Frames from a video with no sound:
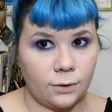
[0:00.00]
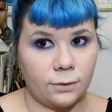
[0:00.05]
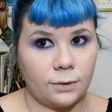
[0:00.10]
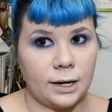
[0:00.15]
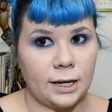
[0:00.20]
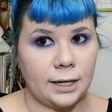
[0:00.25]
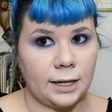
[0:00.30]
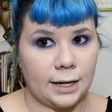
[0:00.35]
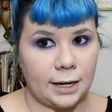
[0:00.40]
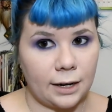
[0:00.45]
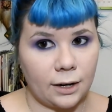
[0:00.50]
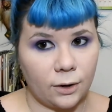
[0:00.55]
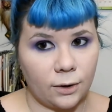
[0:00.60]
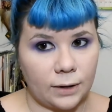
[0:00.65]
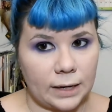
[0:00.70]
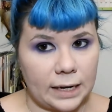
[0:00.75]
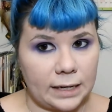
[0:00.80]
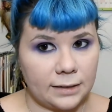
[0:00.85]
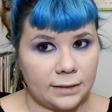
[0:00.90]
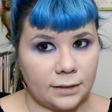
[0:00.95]
right
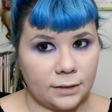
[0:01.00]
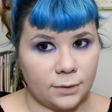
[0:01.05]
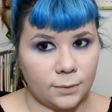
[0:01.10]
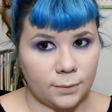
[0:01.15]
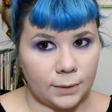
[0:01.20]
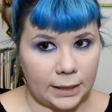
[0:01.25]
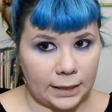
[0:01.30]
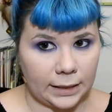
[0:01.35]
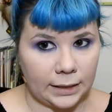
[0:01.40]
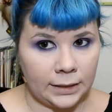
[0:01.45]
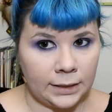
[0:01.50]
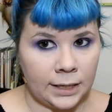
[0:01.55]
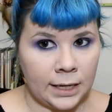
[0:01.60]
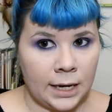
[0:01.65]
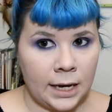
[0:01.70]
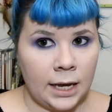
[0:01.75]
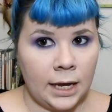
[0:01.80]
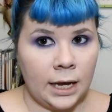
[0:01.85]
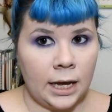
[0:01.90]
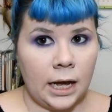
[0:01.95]
now as it's wet,
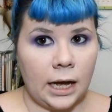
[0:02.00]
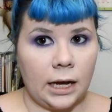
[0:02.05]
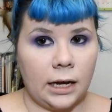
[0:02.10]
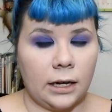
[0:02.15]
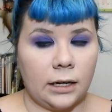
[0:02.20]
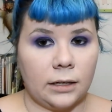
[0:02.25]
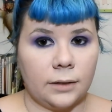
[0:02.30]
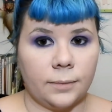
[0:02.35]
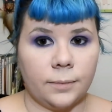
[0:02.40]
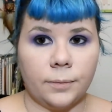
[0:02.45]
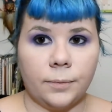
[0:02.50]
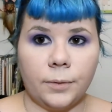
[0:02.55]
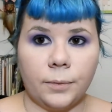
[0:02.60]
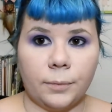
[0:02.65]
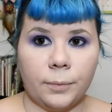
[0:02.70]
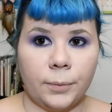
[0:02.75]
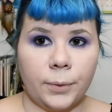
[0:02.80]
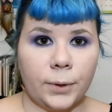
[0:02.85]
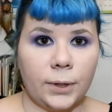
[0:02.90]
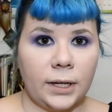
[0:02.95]

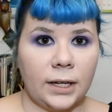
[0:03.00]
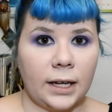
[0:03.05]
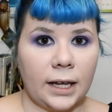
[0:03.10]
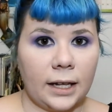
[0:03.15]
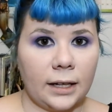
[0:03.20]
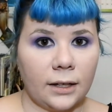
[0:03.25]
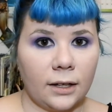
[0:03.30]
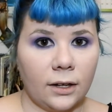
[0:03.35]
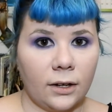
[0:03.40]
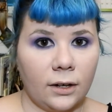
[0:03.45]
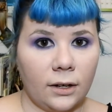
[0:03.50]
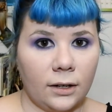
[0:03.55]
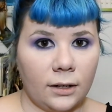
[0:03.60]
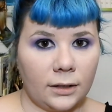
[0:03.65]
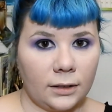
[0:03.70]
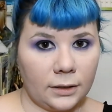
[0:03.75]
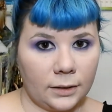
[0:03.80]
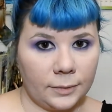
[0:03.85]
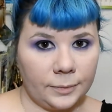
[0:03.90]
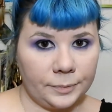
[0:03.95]
putting
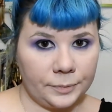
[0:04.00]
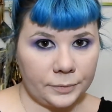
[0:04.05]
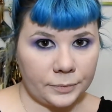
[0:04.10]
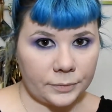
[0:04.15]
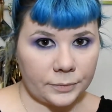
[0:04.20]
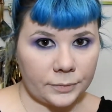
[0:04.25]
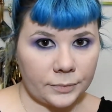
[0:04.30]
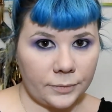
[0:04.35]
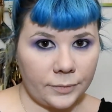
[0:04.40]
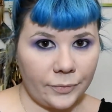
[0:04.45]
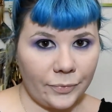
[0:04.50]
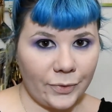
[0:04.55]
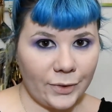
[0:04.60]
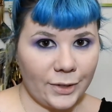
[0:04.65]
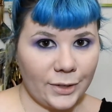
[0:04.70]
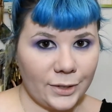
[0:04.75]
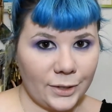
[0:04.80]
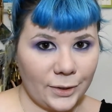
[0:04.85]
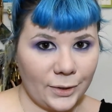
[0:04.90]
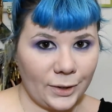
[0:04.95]
alcohol
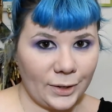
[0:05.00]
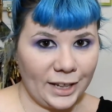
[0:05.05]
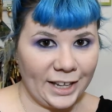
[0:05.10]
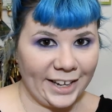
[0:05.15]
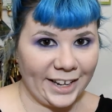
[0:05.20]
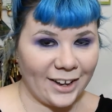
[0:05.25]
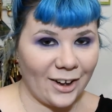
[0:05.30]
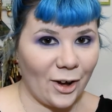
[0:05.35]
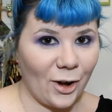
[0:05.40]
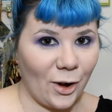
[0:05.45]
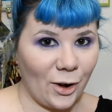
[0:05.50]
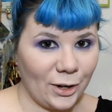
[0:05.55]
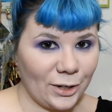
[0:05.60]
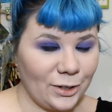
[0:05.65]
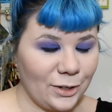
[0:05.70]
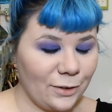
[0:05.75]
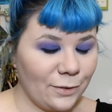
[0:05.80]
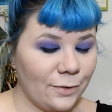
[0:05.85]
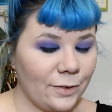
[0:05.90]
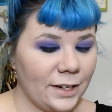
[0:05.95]
like
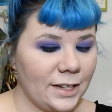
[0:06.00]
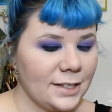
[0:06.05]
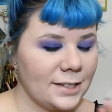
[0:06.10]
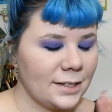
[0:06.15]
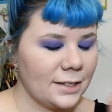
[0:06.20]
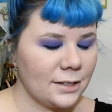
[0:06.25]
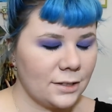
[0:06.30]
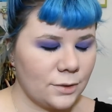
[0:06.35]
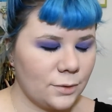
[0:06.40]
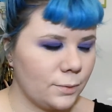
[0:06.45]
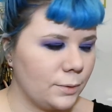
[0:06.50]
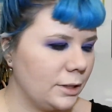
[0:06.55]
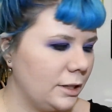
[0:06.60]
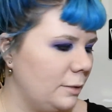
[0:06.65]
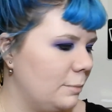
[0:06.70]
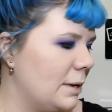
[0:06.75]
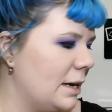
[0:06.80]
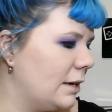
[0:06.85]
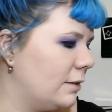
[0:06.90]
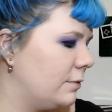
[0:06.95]
on your face is
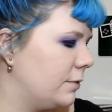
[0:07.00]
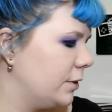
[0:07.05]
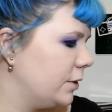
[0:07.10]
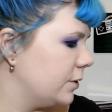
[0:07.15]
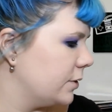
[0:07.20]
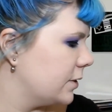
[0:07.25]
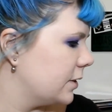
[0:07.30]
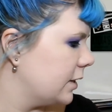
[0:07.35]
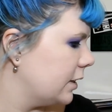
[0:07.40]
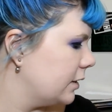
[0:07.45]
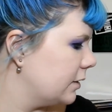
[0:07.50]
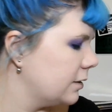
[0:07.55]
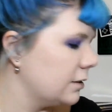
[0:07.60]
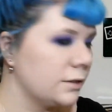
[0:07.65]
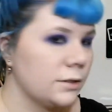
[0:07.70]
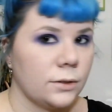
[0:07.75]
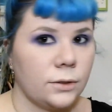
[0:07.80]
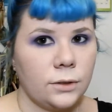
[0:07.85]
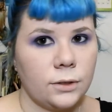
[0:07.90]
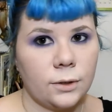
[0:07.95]
really bad for your skin,
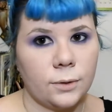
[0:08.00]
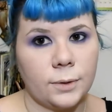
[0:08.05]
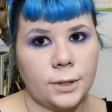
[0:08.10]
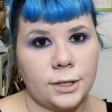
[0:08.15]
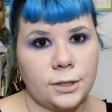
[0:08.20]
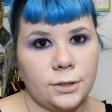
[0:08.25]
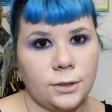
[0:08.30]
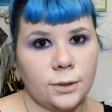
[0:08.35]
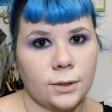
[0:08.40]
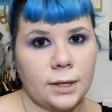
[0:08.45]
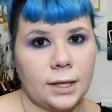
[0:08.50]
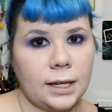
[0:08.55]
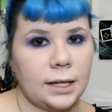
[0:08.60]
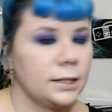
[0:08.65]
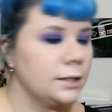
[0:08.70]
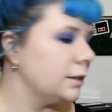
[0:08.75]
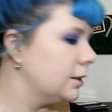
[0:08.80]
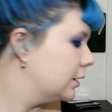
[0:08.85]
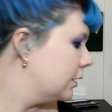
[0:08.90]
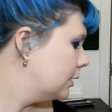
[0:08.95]
so you don't want to do
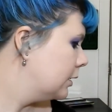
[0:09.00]
that.